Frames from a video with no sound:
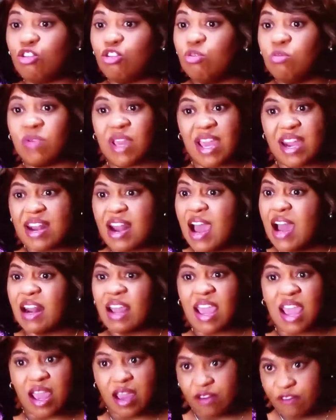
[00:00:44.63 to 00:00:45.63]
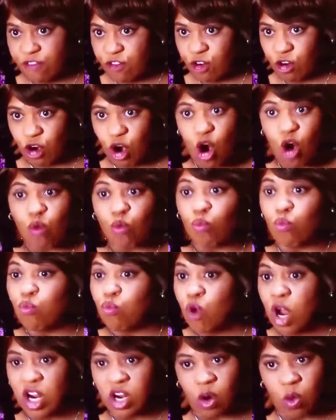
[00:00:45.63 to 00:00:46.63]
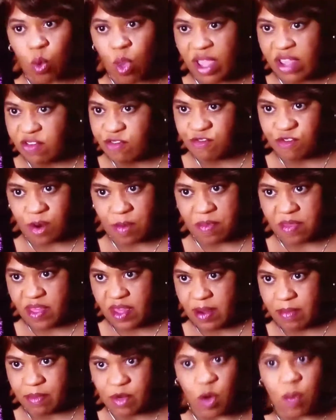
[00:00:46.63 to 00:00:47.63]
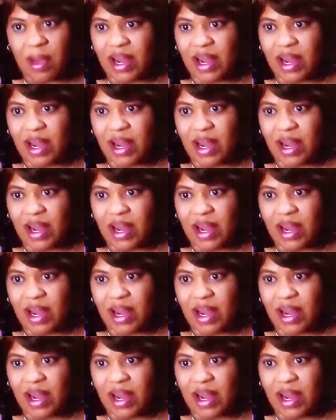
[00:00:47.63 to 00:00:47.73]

and you cannot ever run away from them,